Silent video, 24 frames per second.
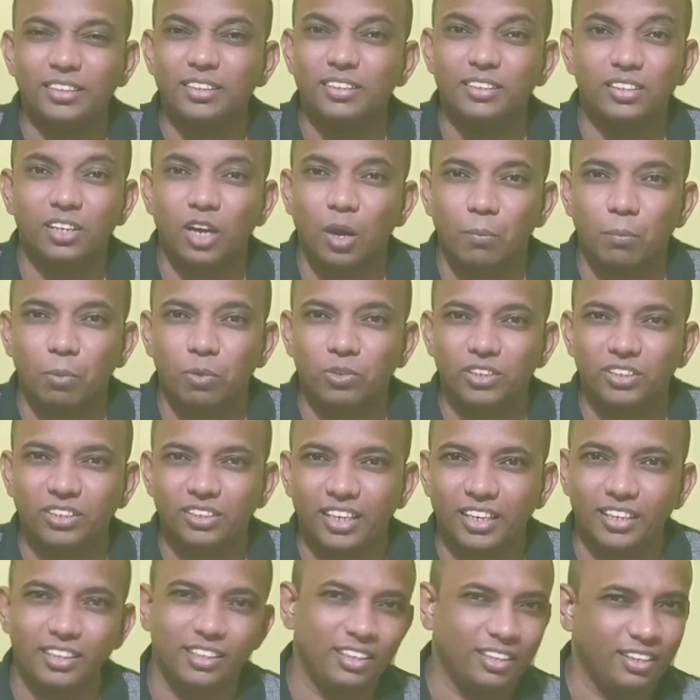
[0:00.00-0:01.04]
as it is in
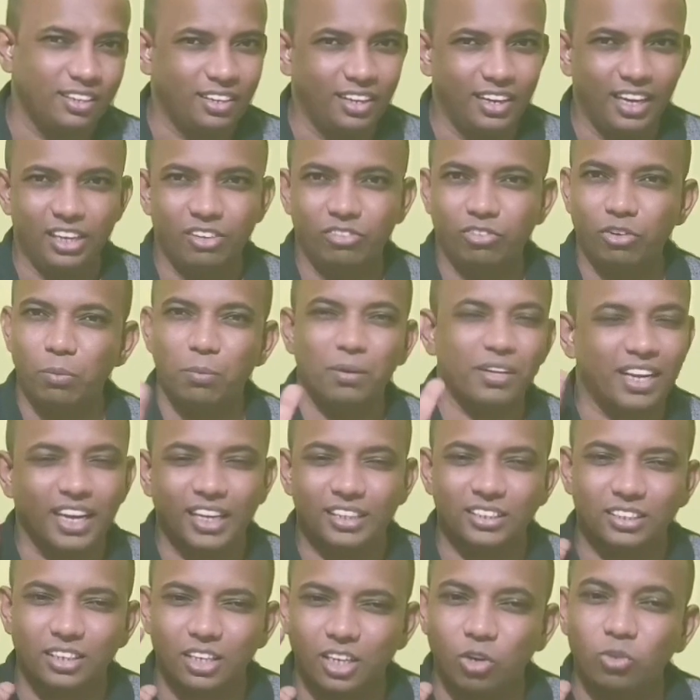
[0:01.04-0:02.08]
opposite sign it
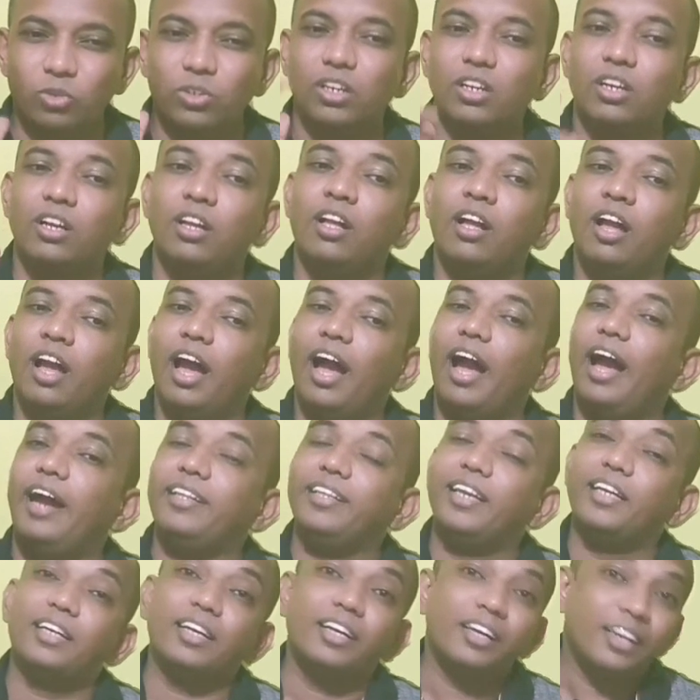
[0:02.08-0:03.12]
will be cancelled out,
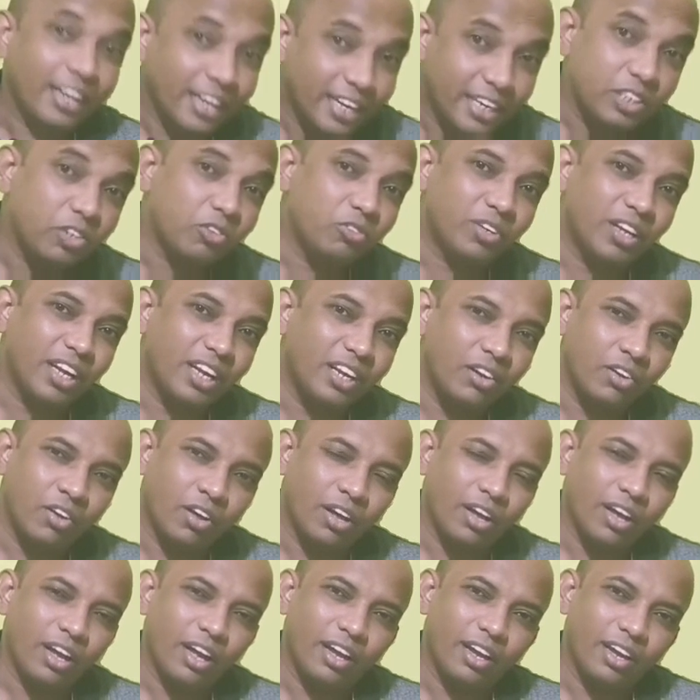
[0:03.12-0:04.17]
and that negative
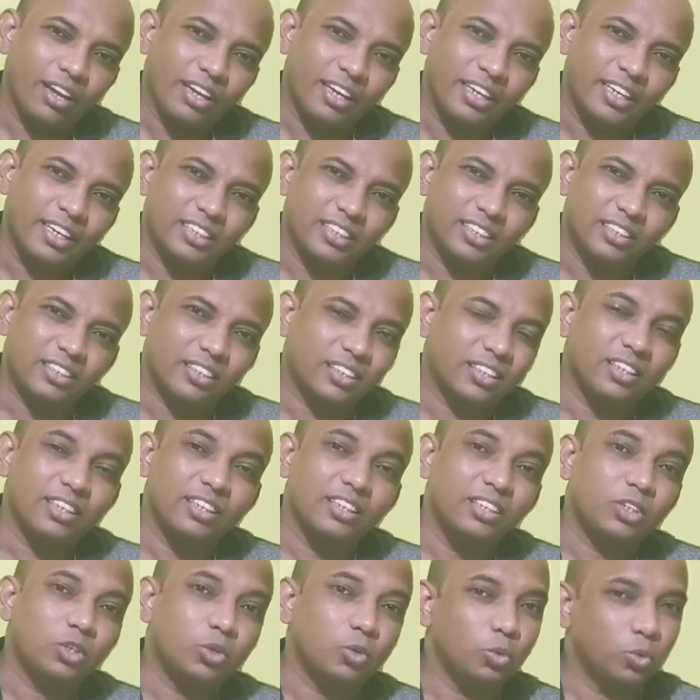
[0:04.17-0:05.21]
10 it
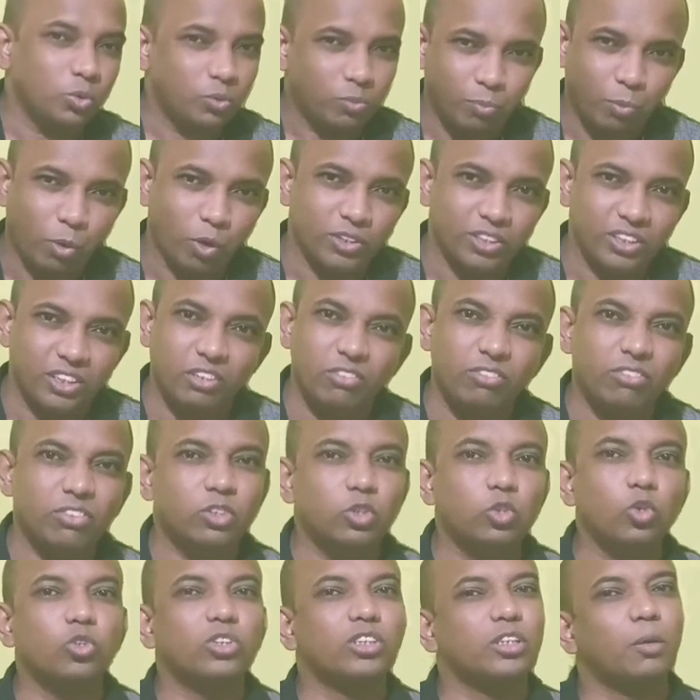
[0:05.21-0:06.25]
is turned to
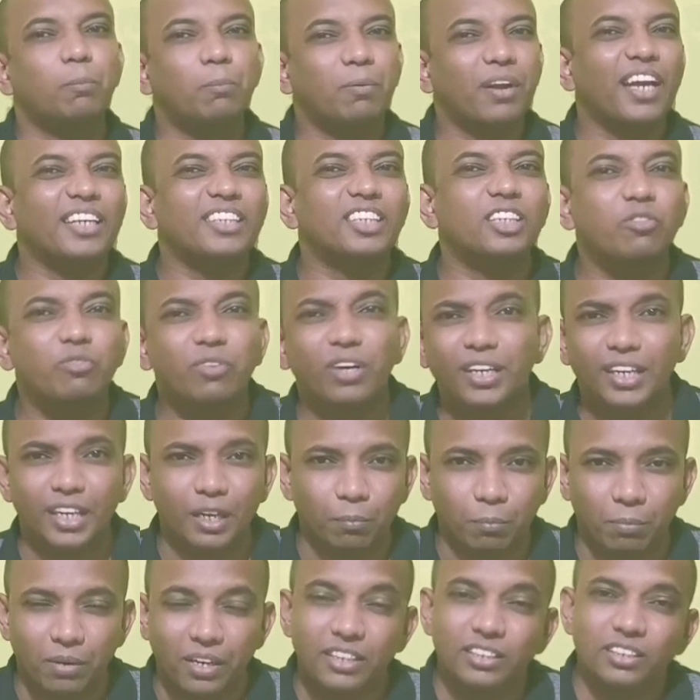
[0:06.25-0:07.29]
positive, so
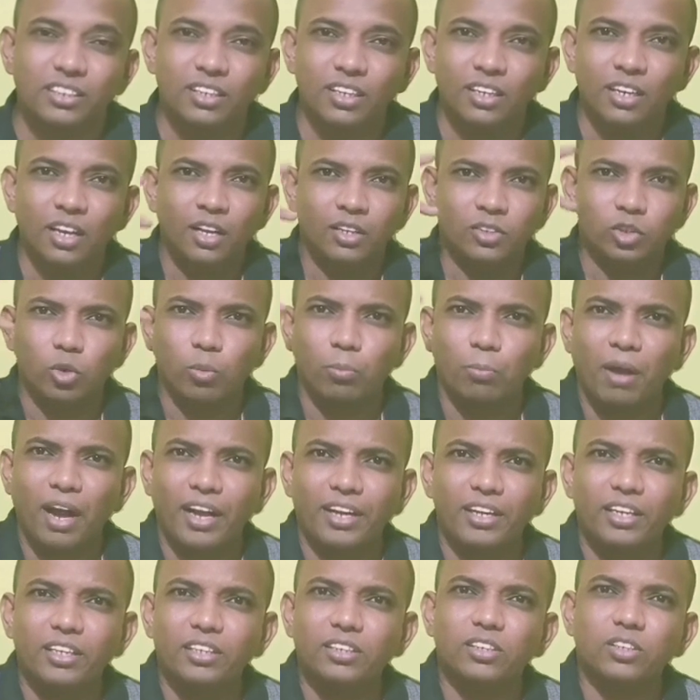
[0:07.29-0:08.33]
subtraction will take place.
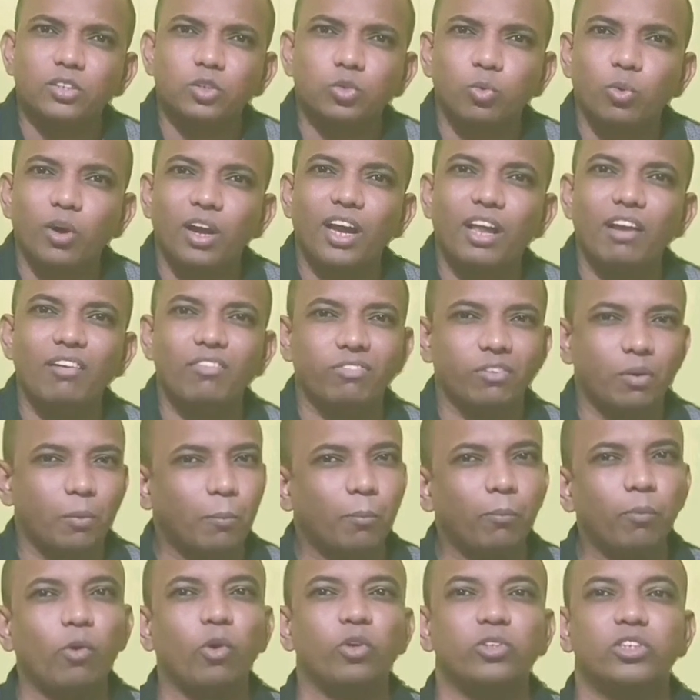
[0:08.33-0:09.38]
So minus
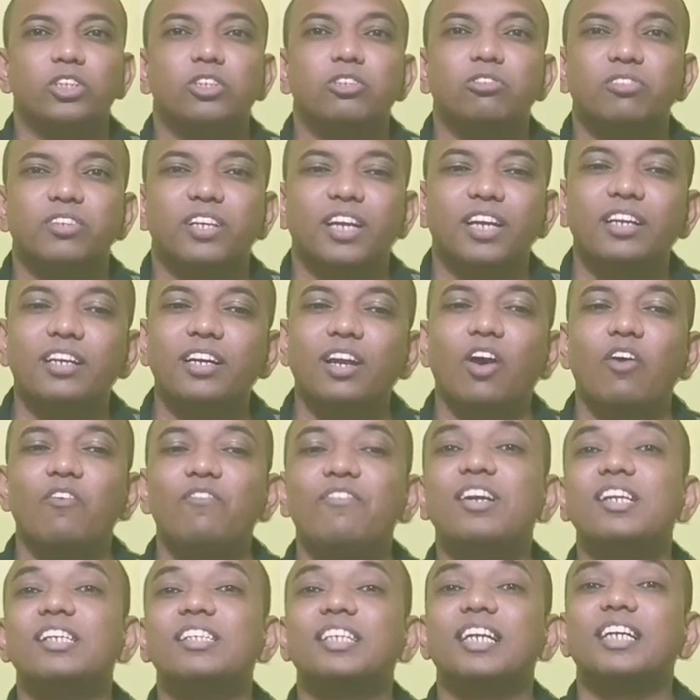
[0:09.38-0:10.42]
12 positive
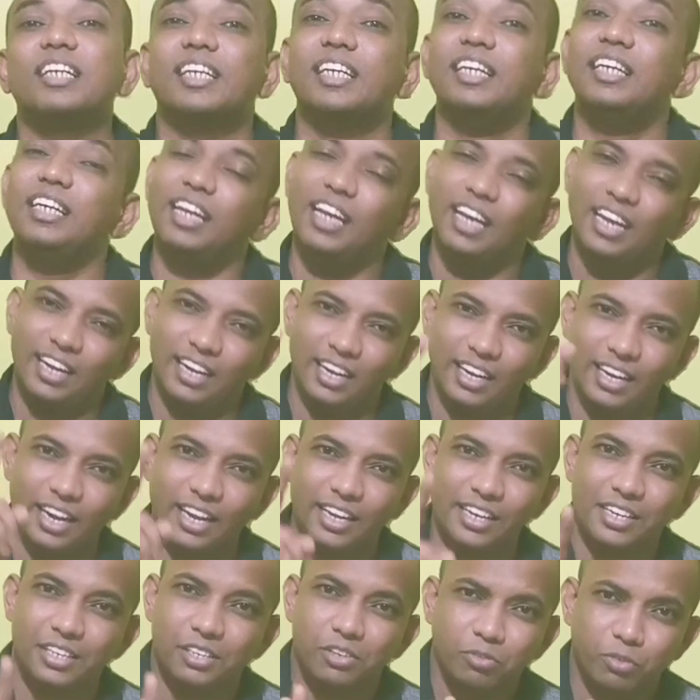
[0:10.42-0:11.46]
10 will result in
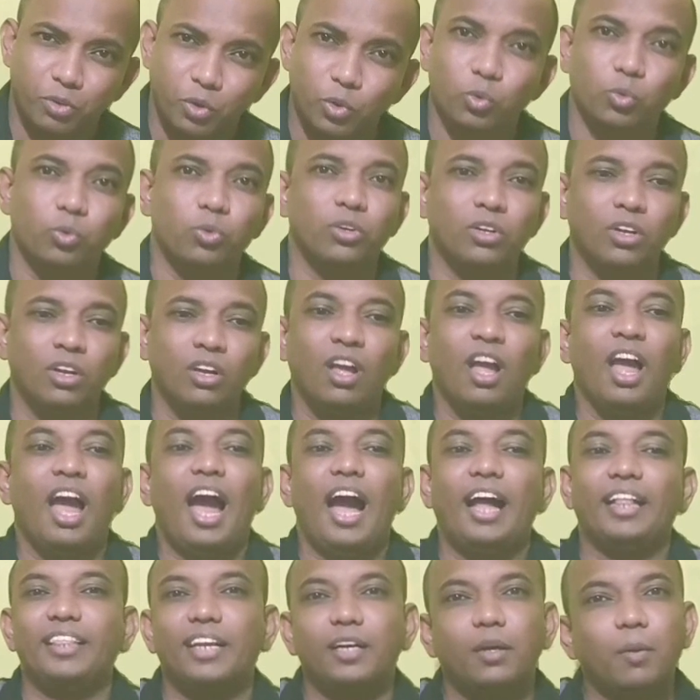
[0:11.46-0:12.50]
negative 2,
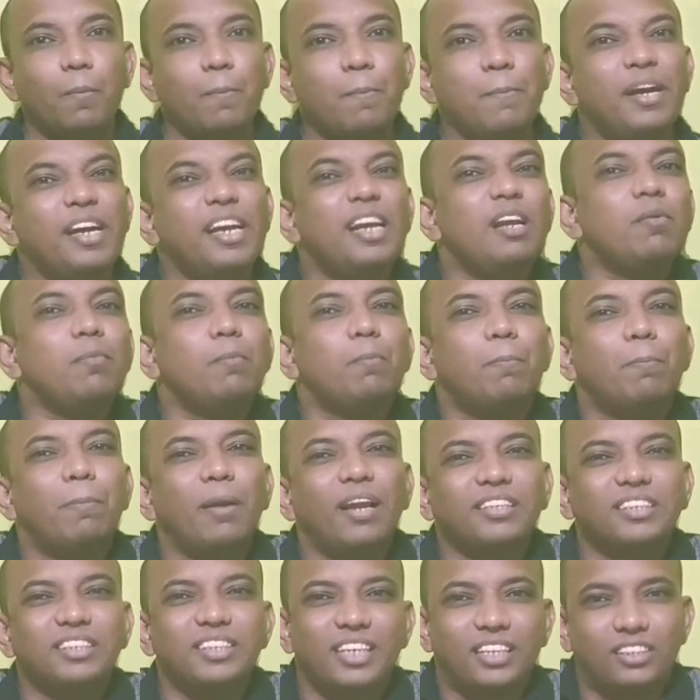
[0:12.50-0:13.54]
and that
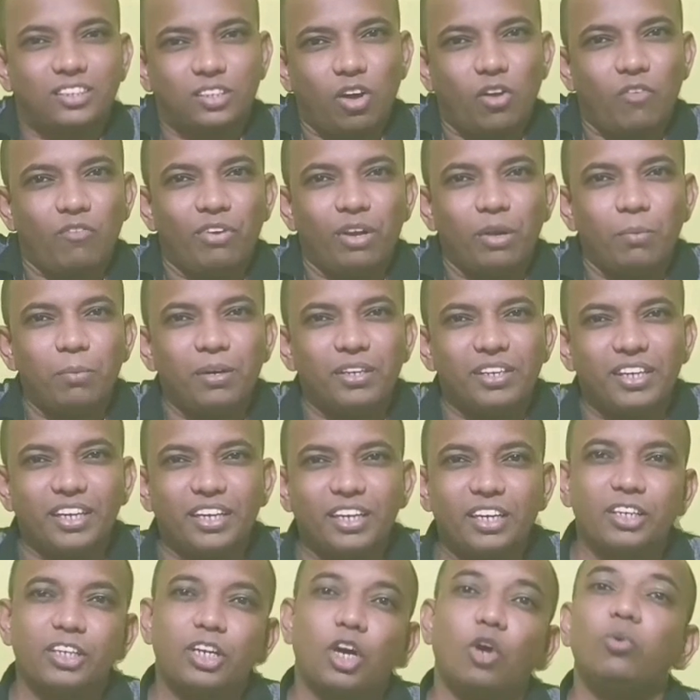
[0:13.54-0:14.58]
middle plus x will
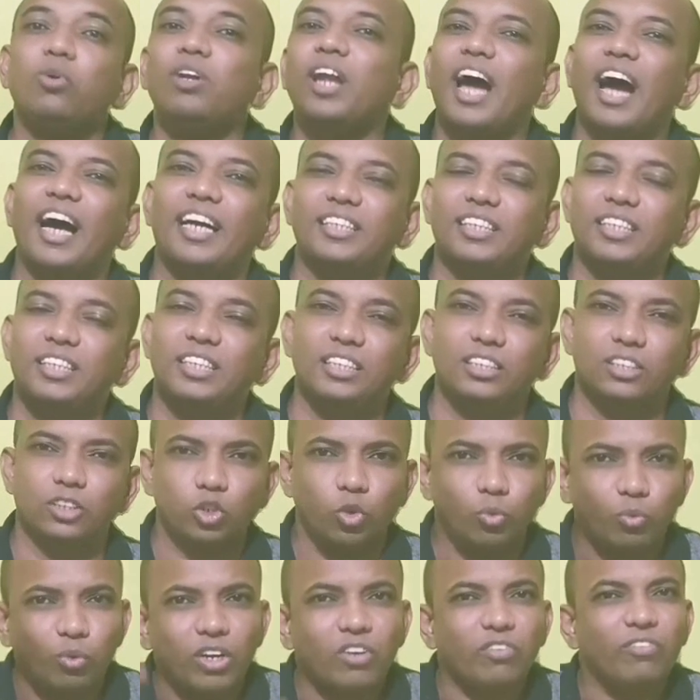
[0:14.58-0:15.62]
be taken down as
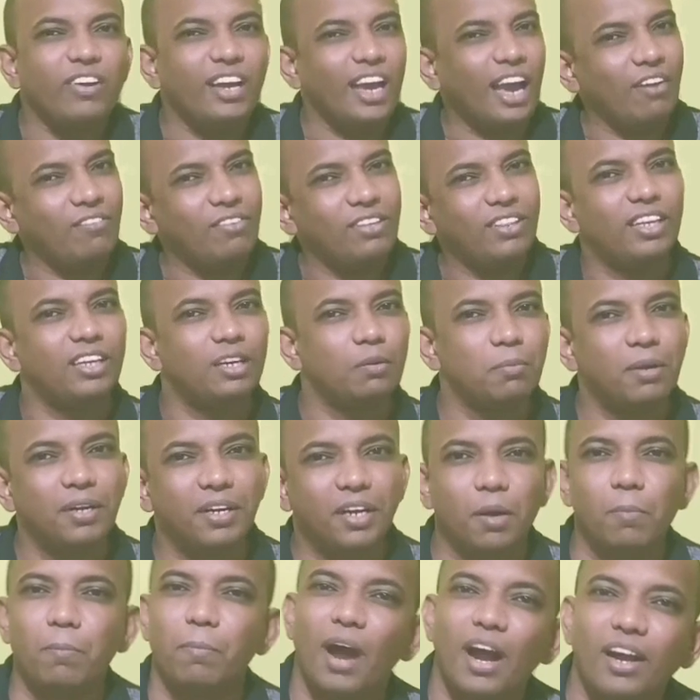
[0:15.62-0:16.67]
it is. So what we have in
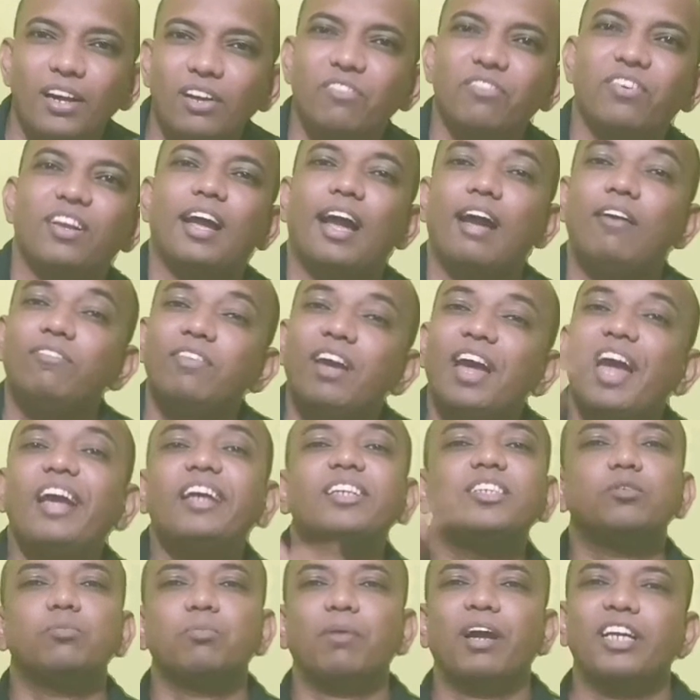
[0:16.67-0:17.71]
the remainder part, we
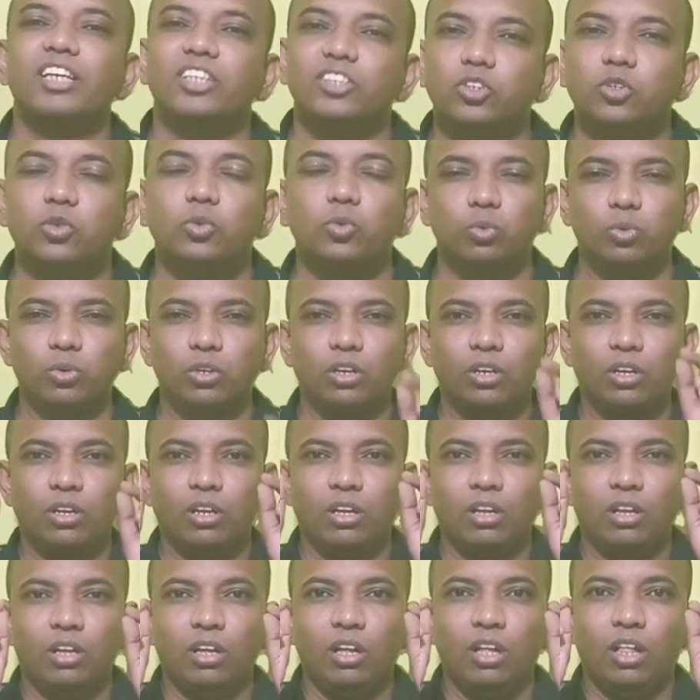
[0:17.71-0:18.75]
have x minus
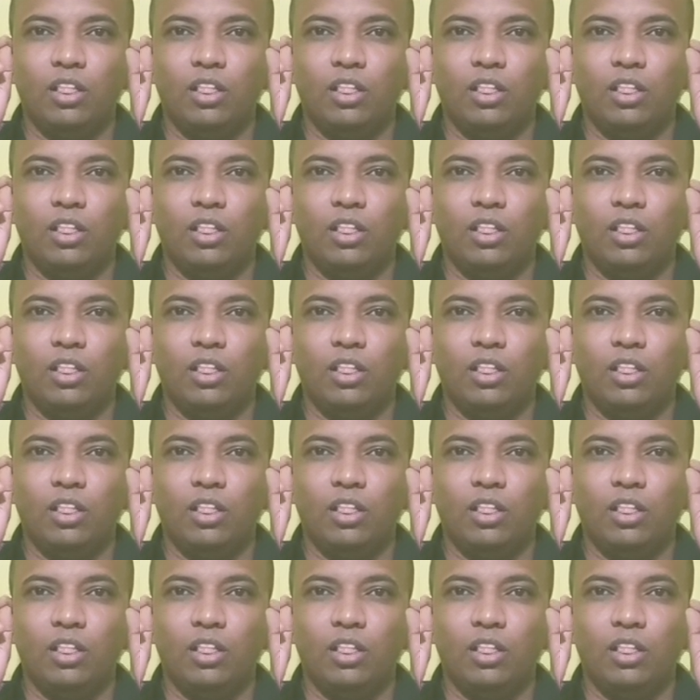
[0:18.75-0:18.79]
2.